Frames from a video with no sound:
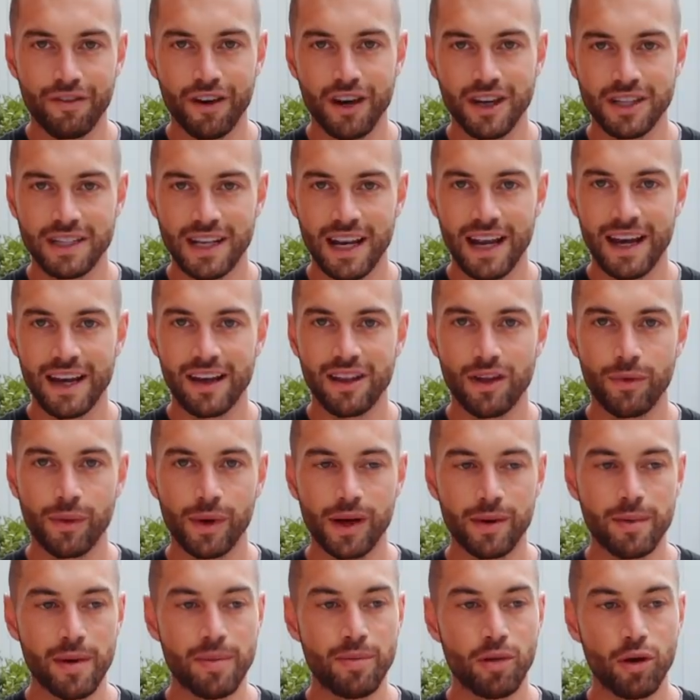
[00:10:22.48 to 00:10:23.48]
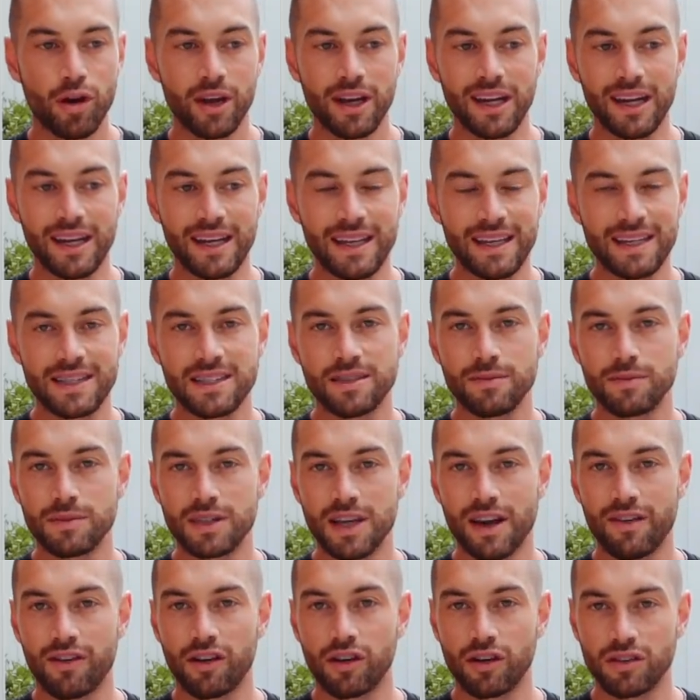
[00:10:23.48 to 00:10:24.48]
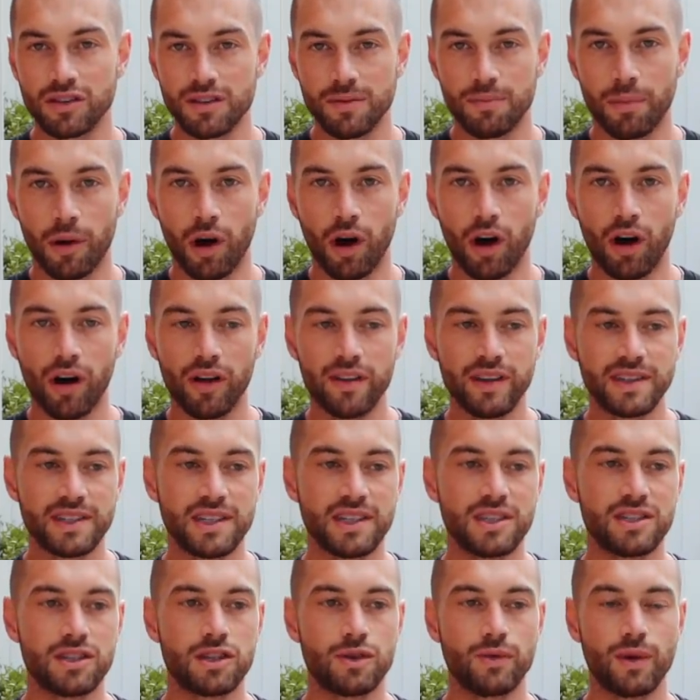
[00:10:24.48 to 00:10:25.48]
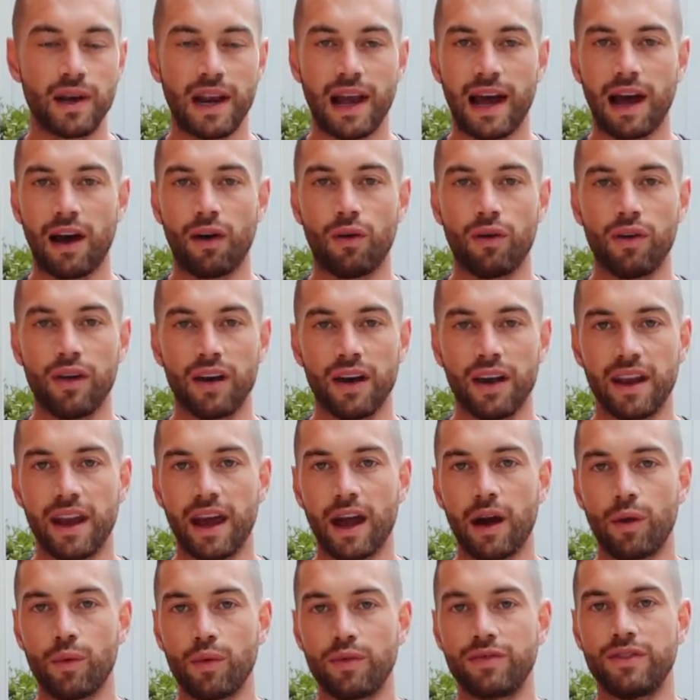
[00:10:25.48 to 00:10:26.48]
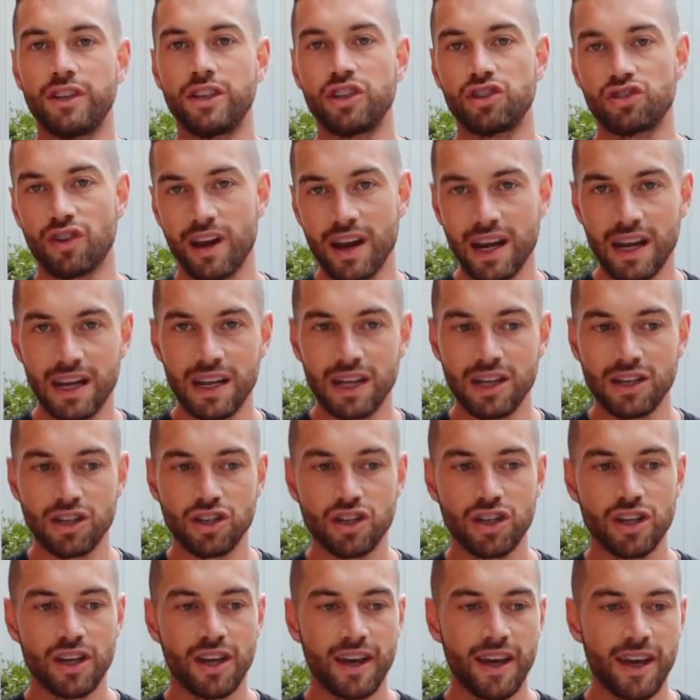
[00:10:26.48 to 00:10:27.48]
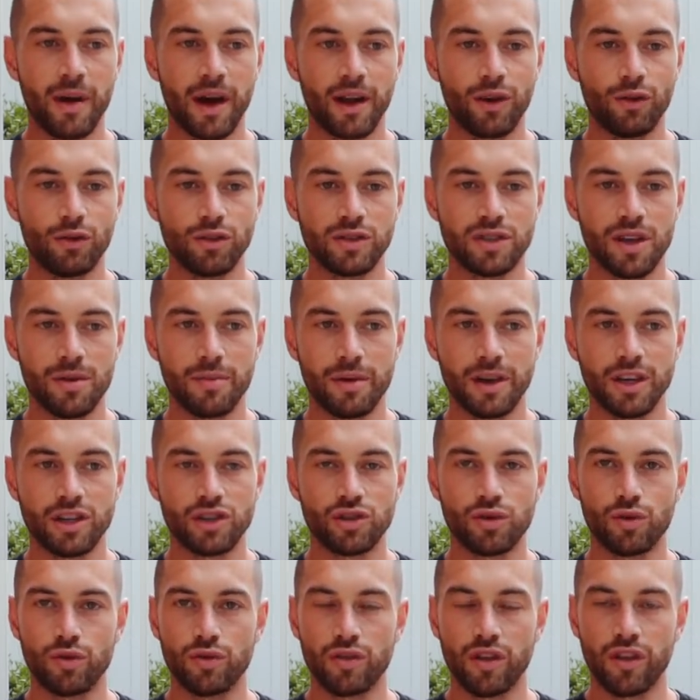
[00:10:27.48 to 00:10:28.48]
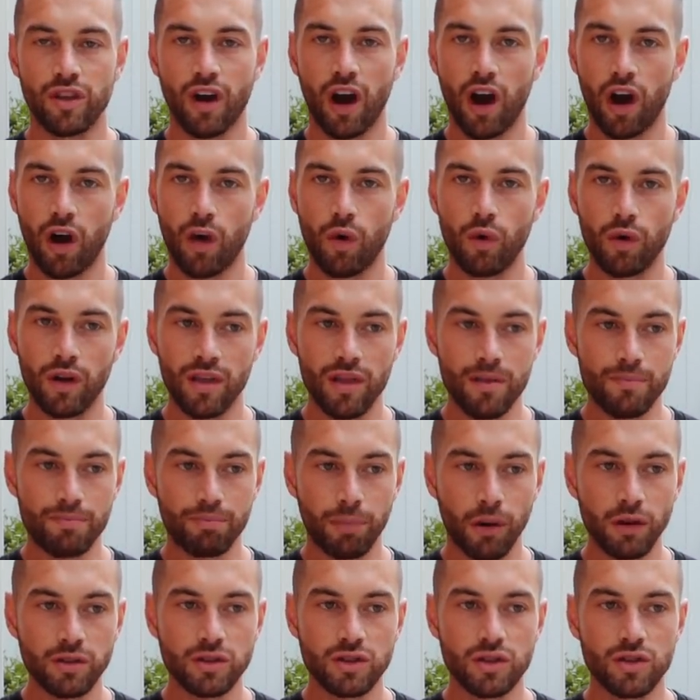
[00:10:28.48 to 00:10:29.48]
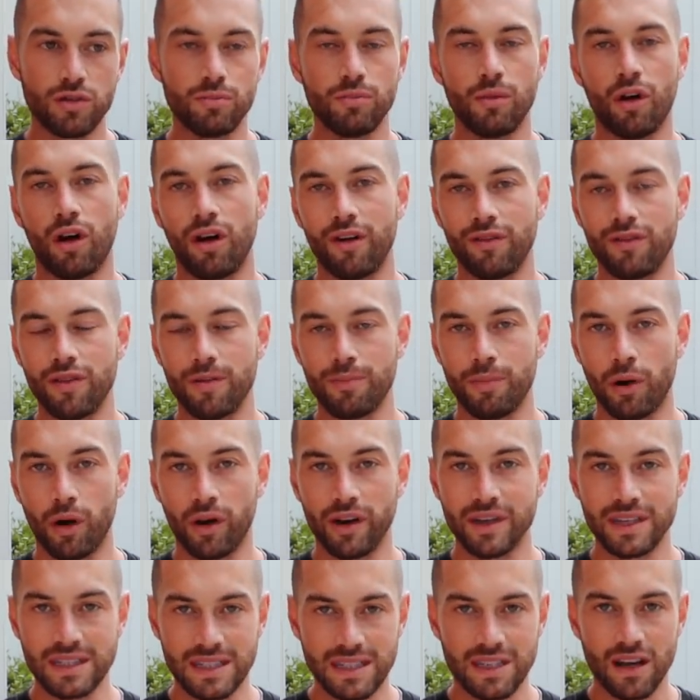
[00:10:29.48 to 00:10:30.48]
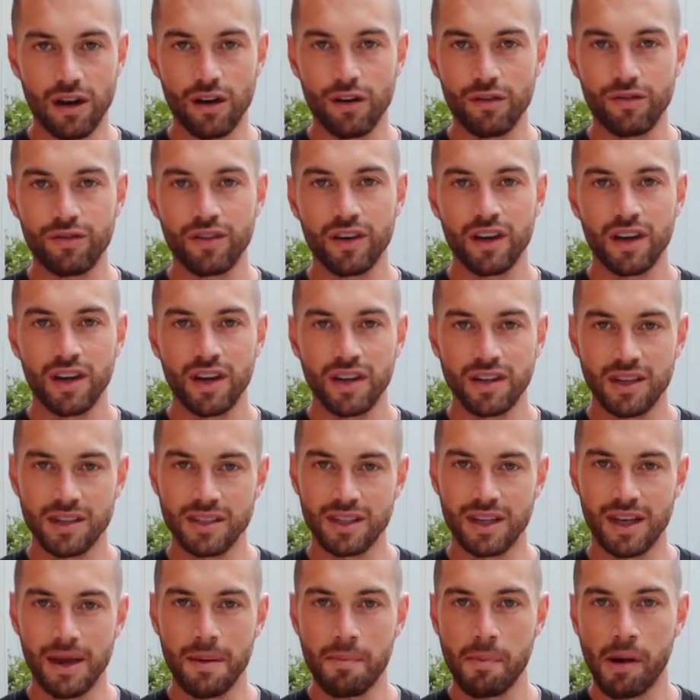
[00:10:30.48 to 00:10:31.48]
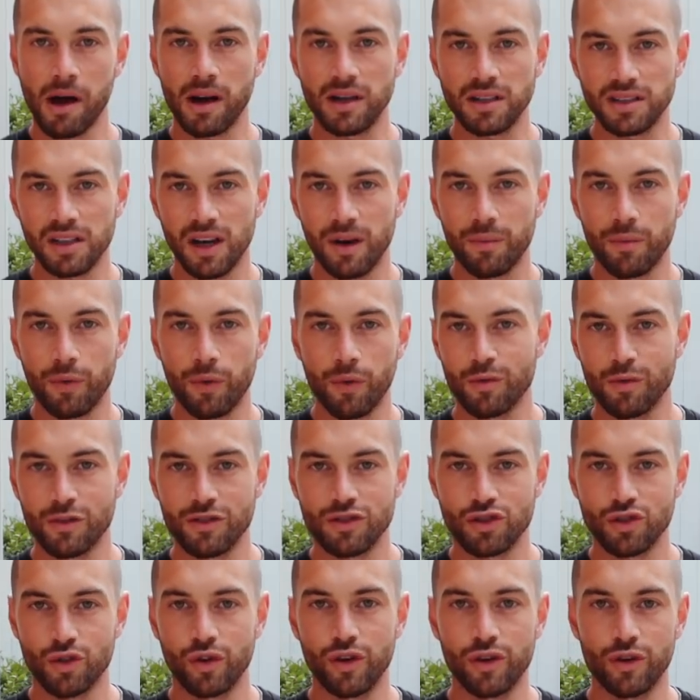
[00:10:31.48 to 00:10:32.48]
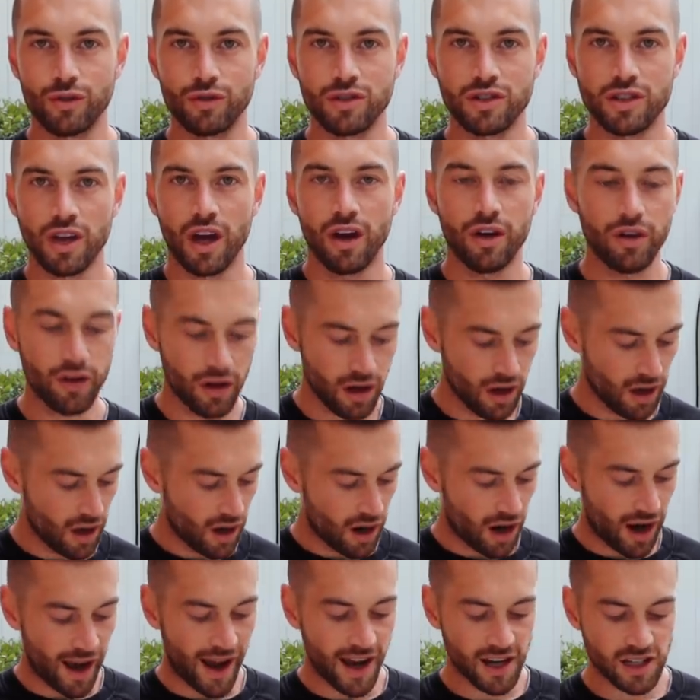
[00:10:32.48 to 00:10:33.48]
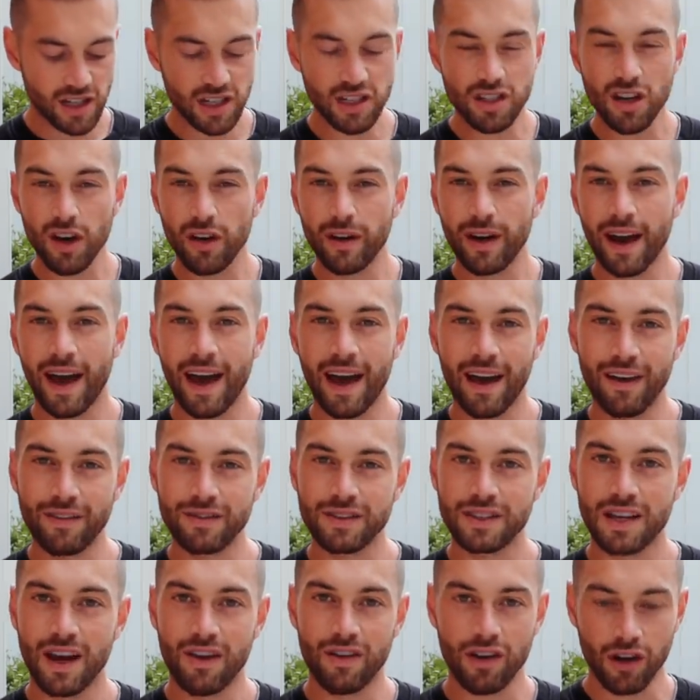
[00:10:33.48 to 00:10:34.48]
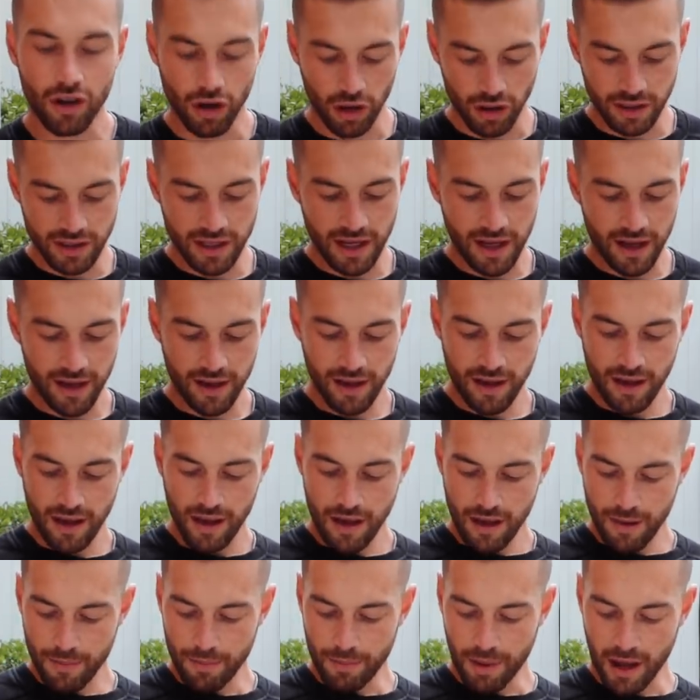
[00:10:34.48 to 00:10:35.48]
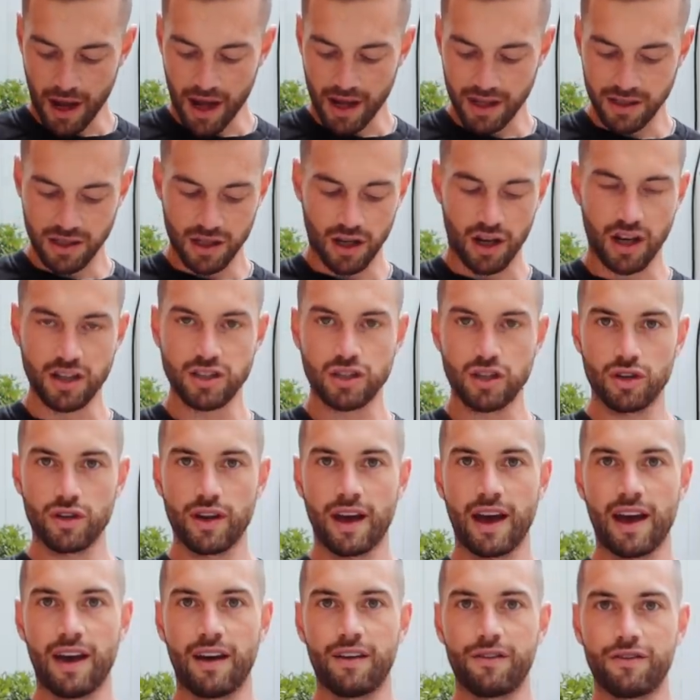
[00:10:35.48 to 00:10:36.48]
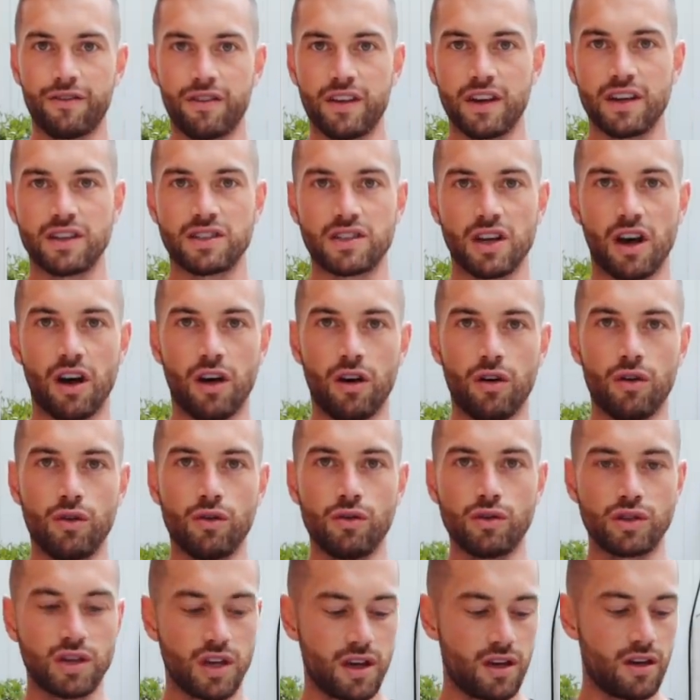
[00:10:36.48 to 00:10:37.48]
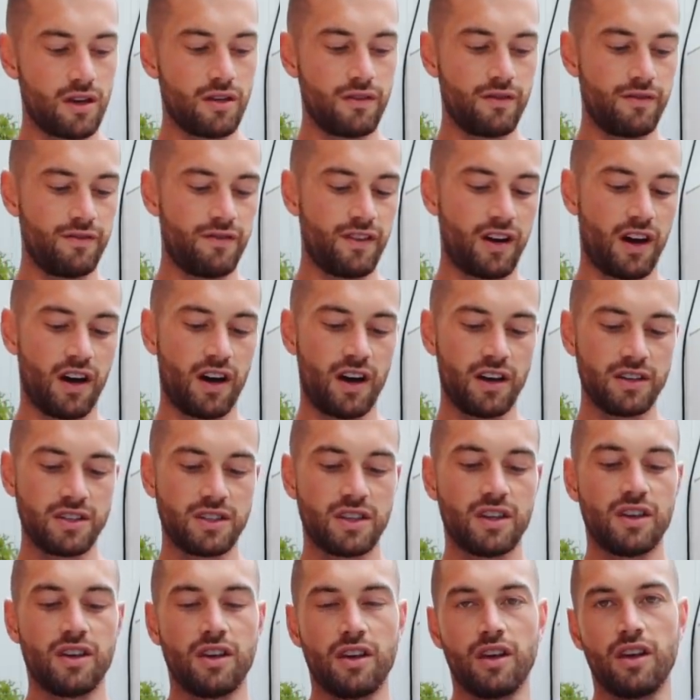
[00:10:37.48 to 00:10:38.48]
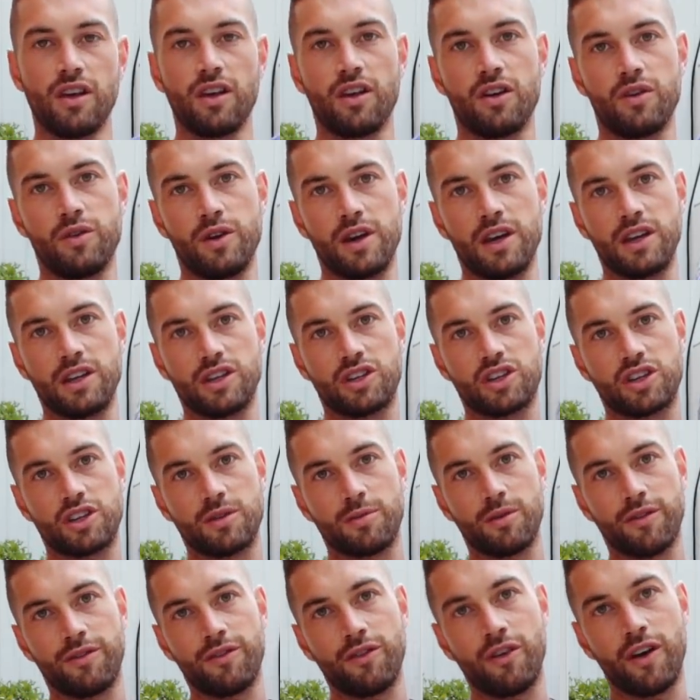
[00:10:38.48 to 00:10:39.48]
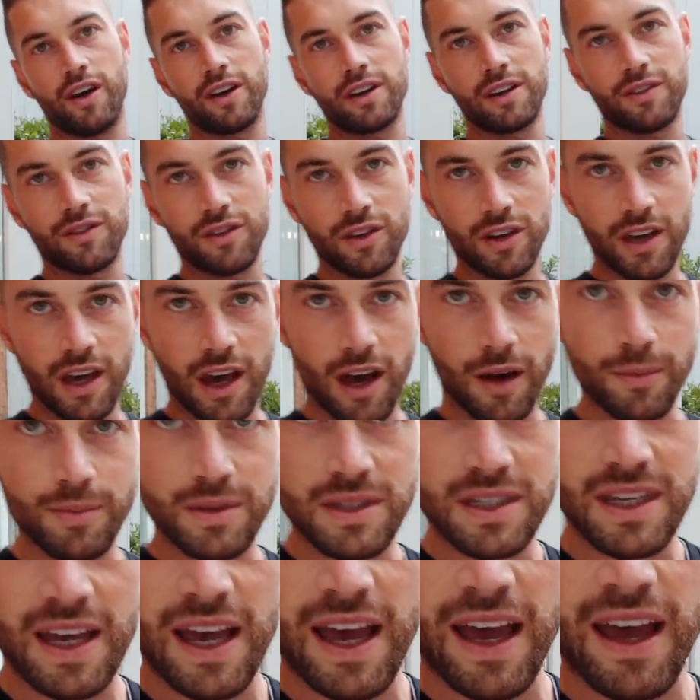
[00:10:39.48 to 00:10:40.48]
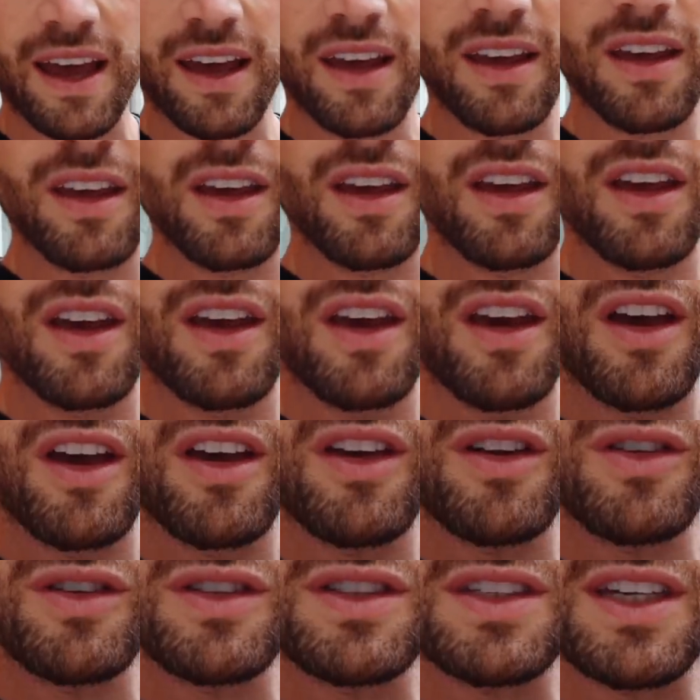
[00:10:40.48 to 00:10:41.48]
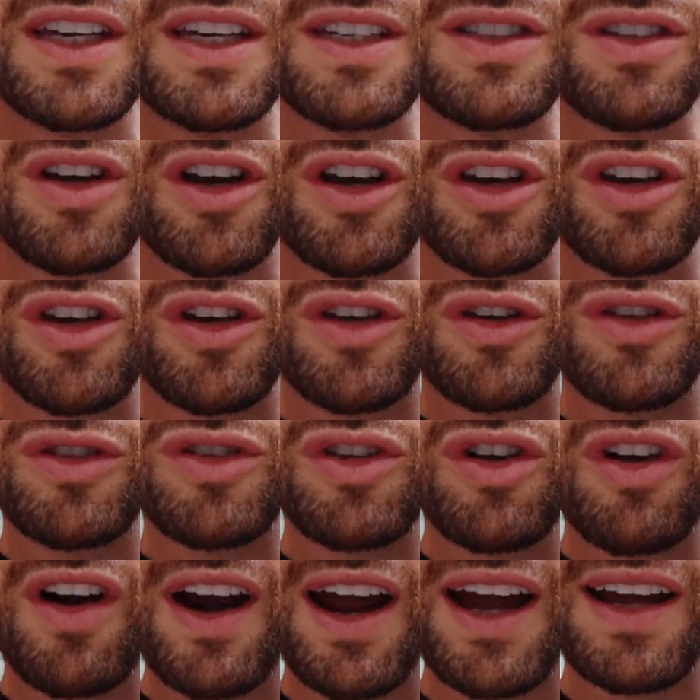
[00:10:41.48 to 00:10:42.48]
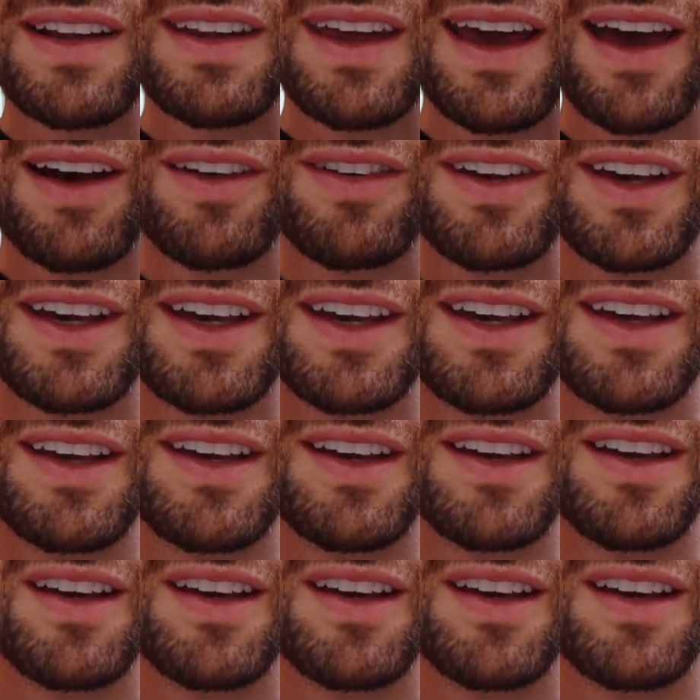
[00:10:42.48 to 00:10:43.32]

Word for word: first layer that we're going to be putting in is some terracotta part. This is to allow and help with the drainage and also make sure that the hole at the bottom of the pot itself doesn't get bunged up with soil. So I actually don't have terracotta, but I do have this old vase, which before any of you get upset, you'll see it's got a huge crack down it